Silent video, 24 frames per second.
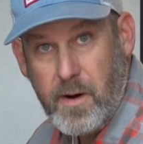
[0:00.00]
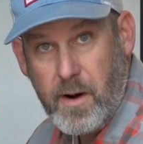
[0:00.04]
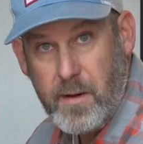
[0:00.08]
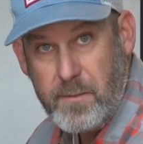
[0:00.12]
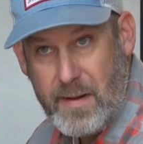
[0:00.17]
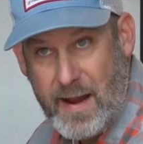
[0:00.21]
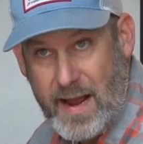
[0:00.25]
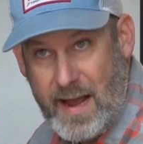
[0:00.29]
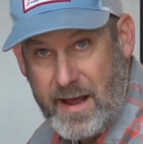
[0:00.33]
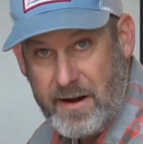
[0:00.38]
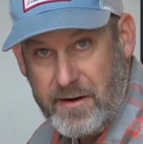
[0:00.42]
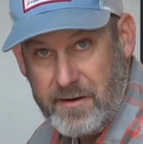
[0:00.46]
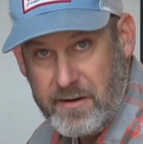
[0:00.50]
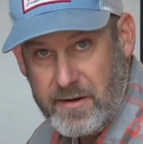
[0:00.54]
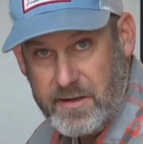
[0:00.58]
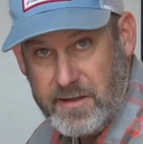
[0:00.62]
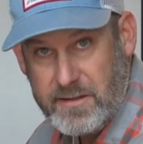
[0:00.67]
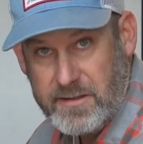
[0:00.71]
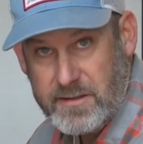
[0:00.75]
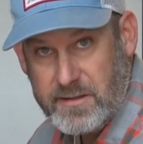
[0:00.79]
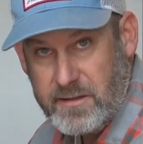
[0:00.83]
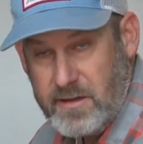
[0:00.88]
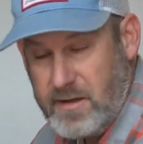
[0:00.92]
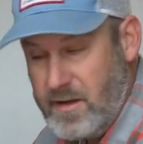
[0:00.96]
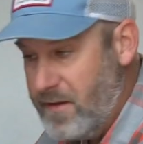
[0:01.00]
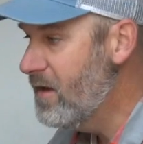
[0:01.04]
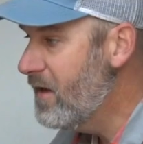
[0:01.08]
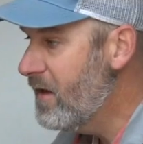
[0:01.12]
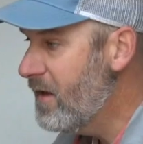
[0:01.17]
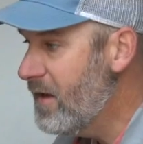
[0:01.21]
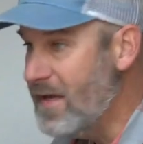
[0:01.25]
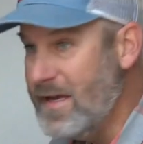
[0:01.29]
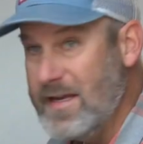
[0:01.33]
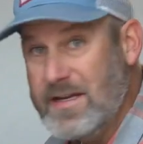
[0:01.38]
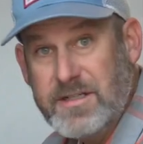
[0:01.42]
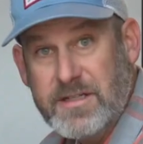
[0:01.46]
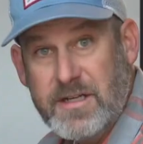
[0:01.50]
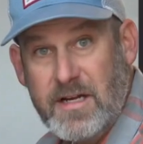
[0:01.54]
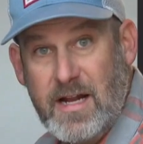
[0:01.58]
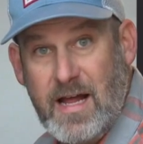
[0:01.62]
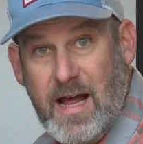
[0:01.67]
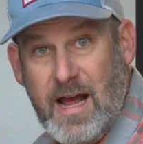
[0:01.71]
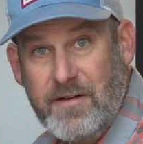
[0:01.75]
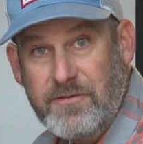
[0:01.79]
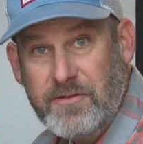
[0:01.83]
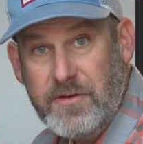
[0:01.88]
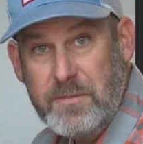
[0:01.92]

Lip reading: our batteries. It is going to have